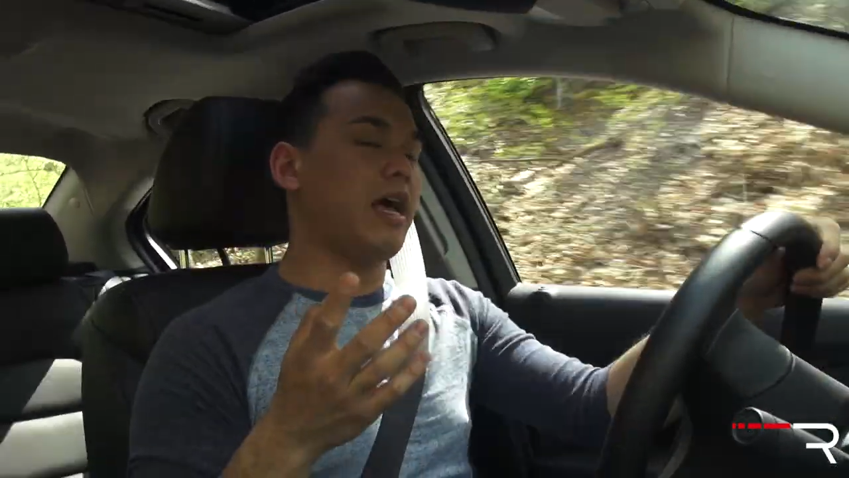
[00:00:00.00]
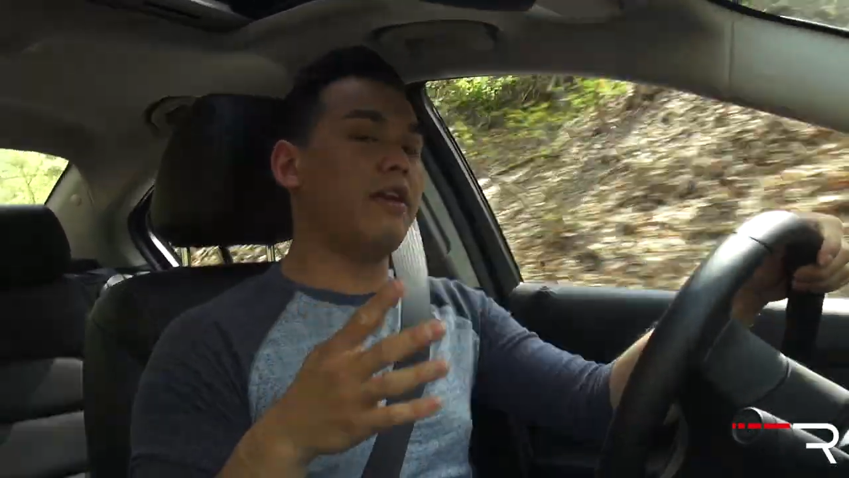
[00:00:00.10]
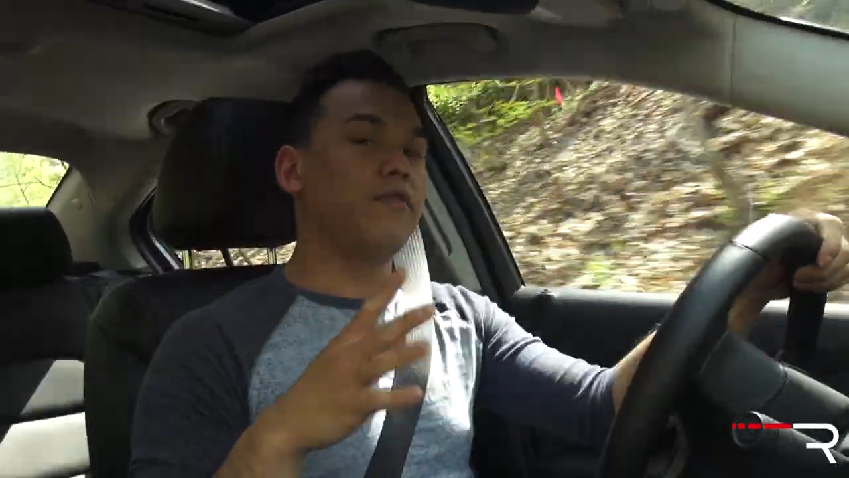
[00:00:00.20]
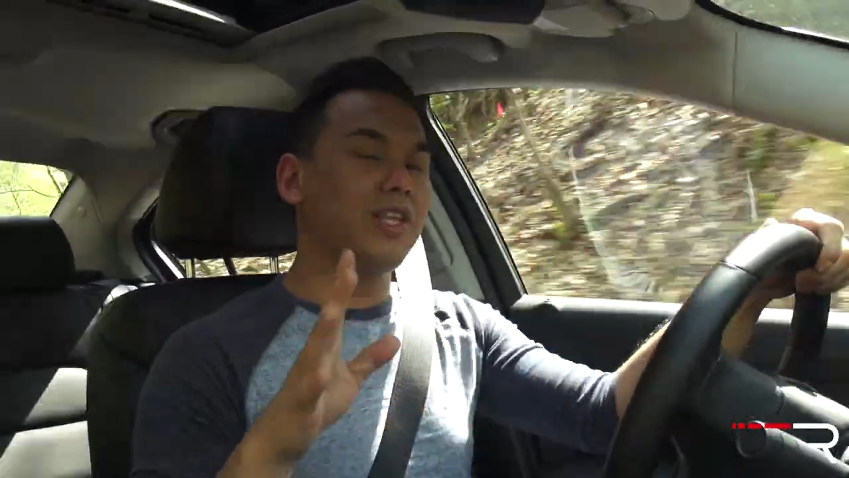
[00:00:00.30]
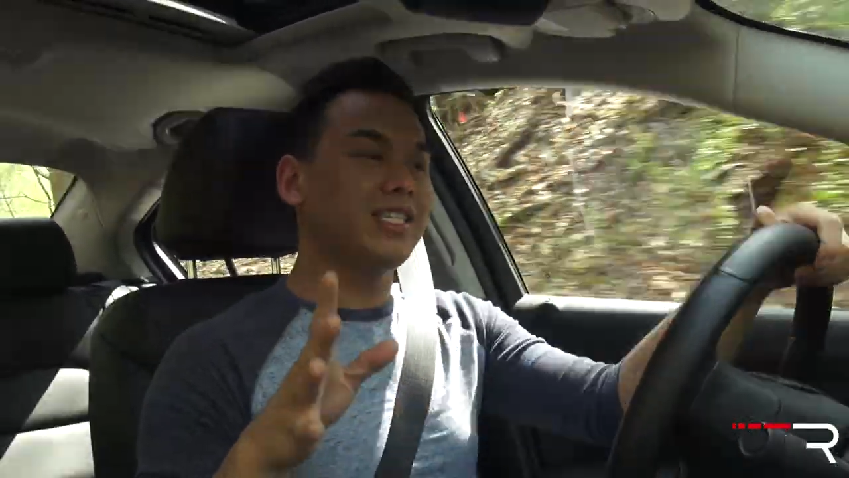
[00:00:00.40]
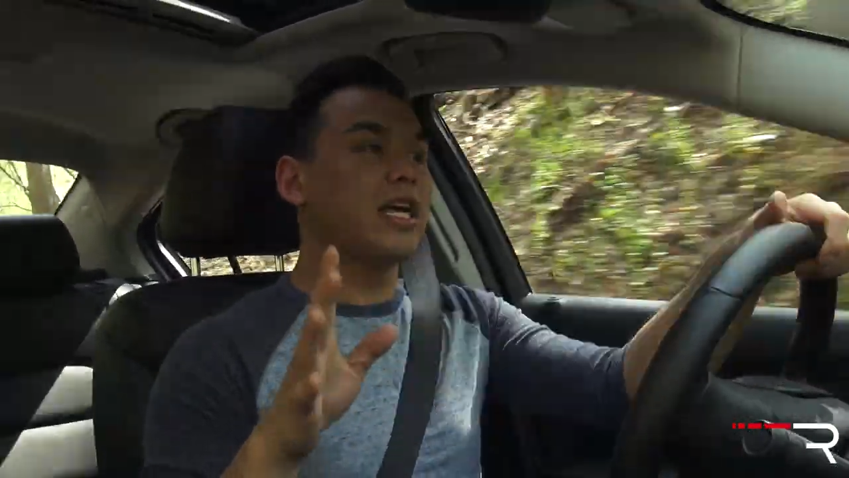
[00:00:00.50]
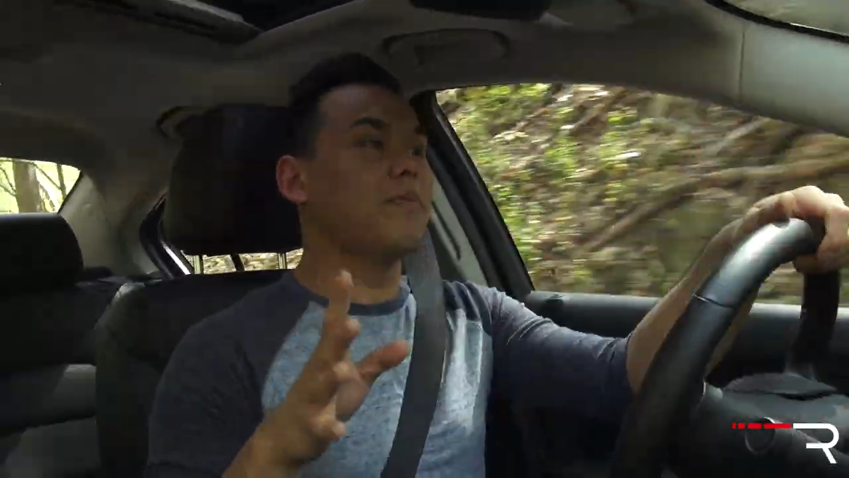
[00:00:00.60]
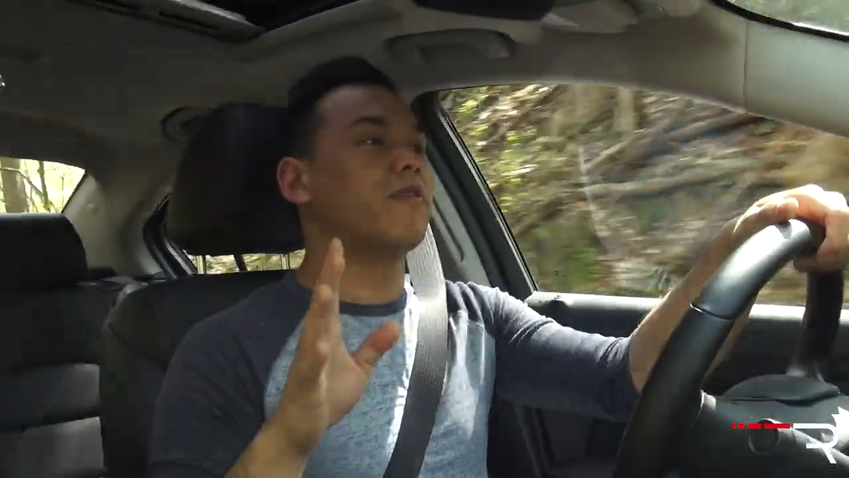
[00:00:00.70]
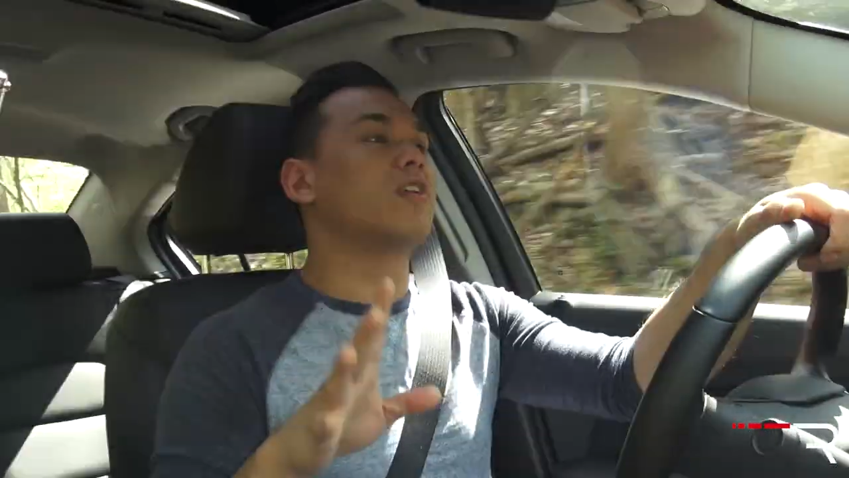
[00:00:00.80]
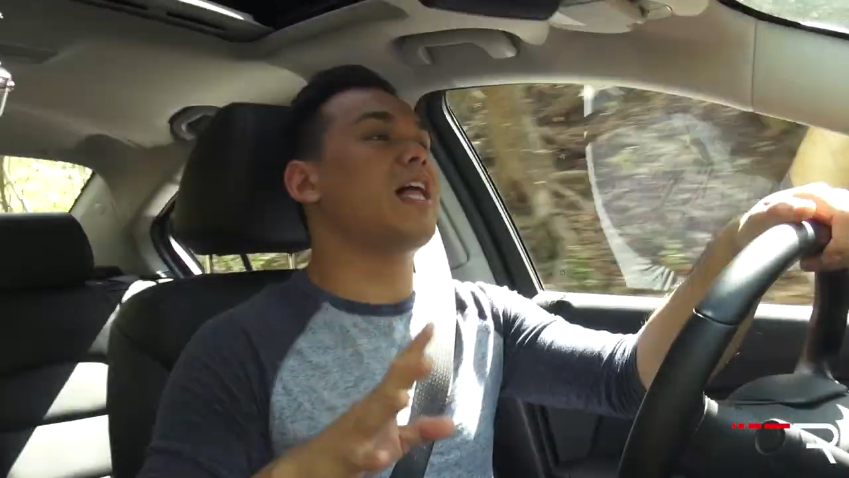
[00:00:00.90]
And for this
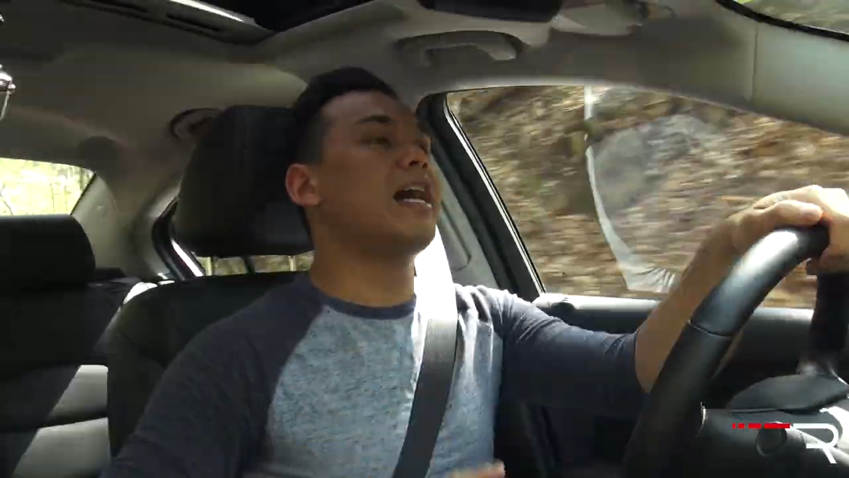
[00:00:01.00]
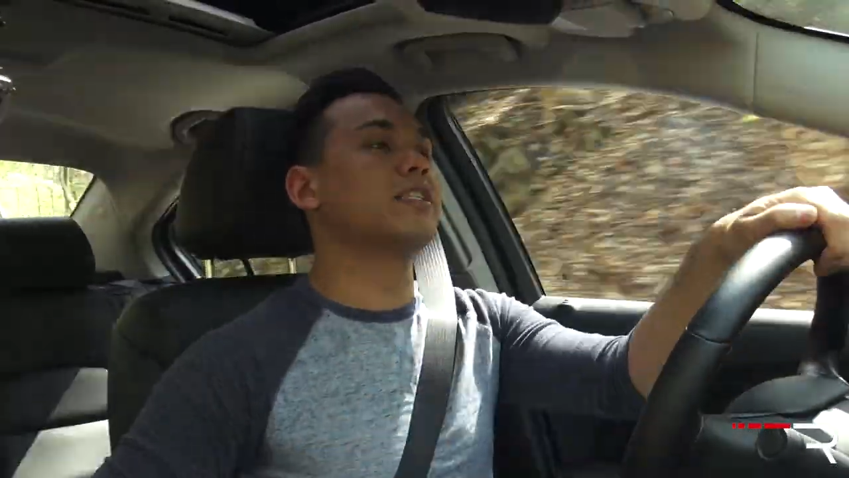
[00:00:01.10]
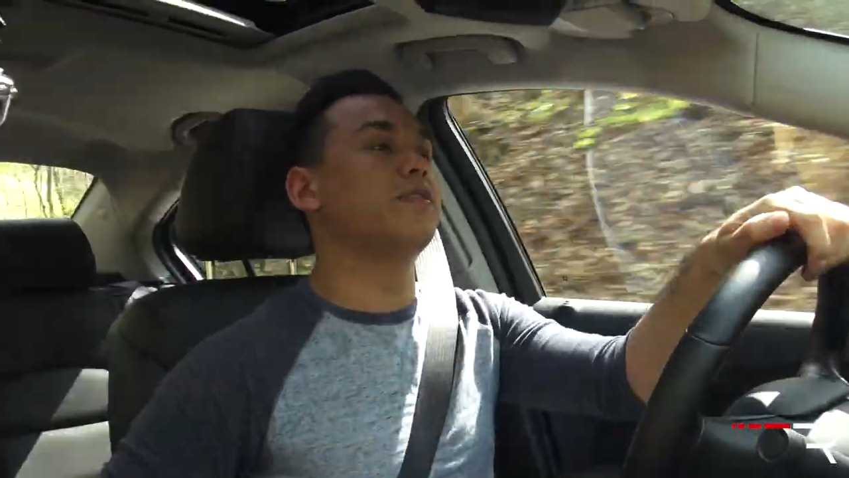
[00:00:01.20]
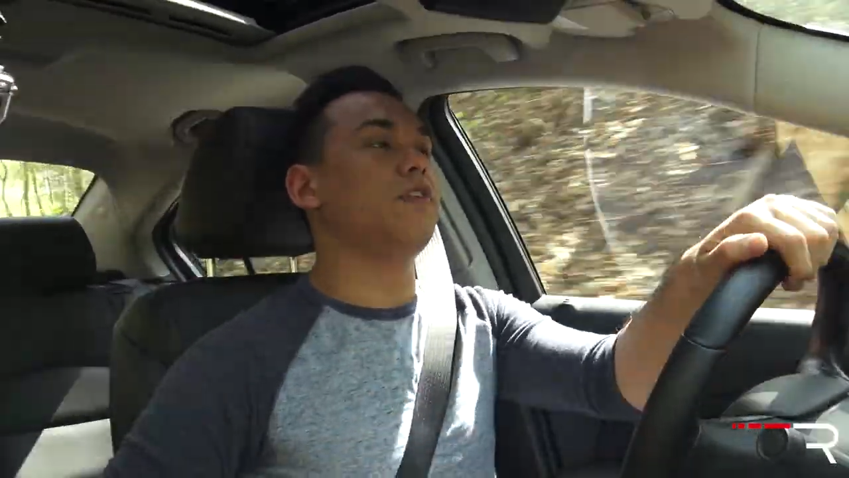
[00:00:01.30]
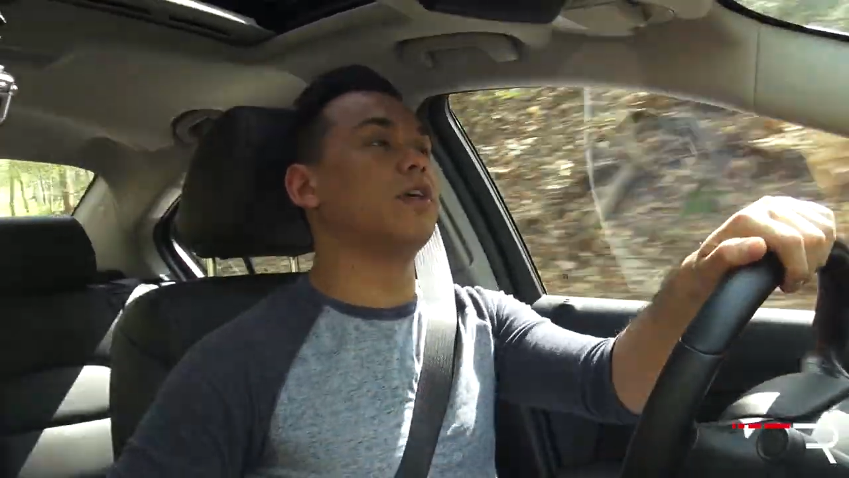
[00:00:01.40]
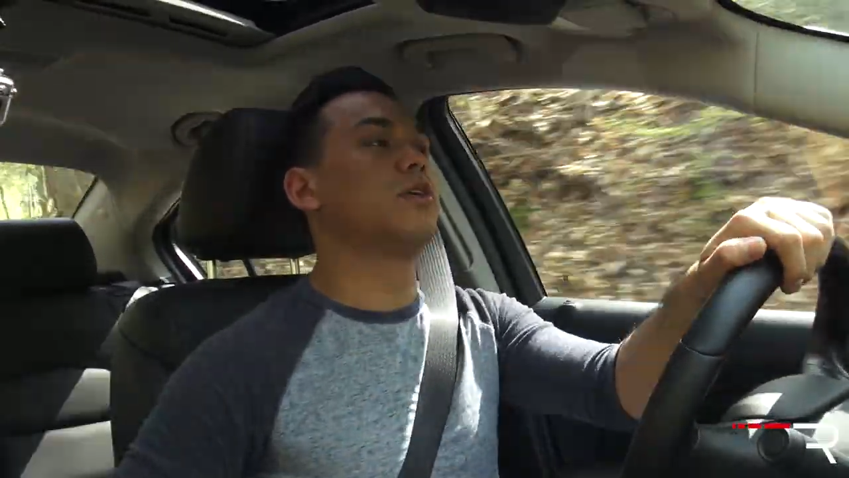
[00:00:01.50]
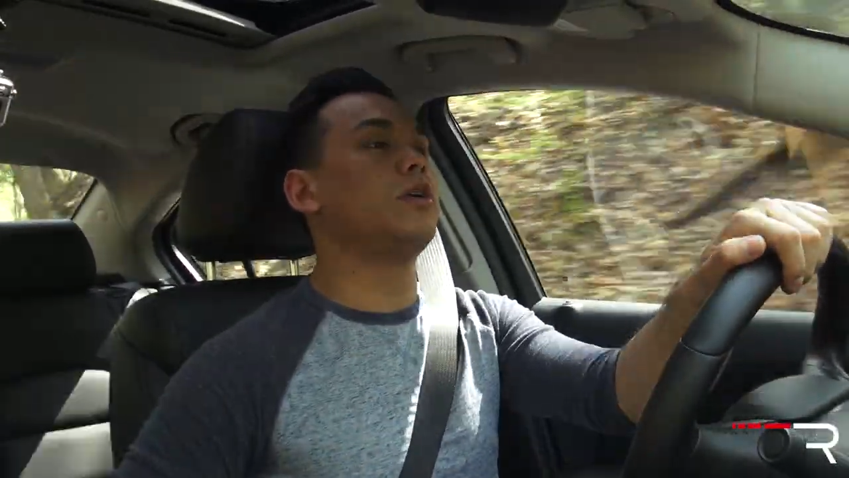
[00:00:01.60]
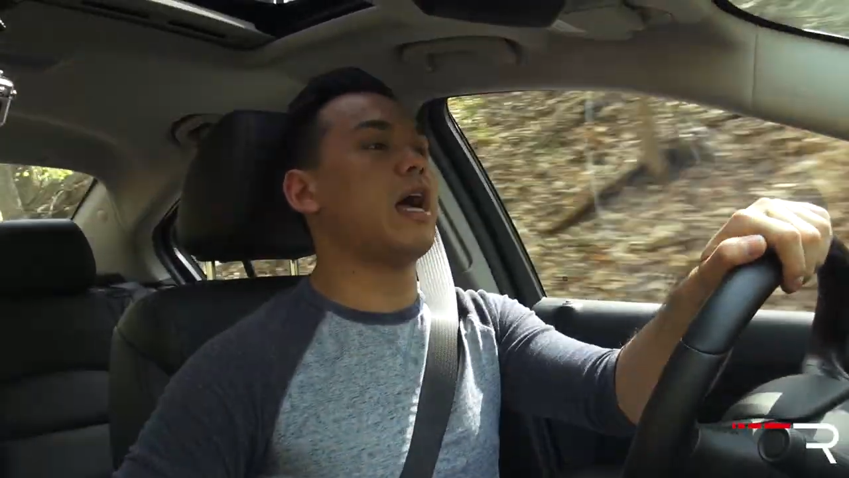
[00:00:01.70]
type of class of vehicle,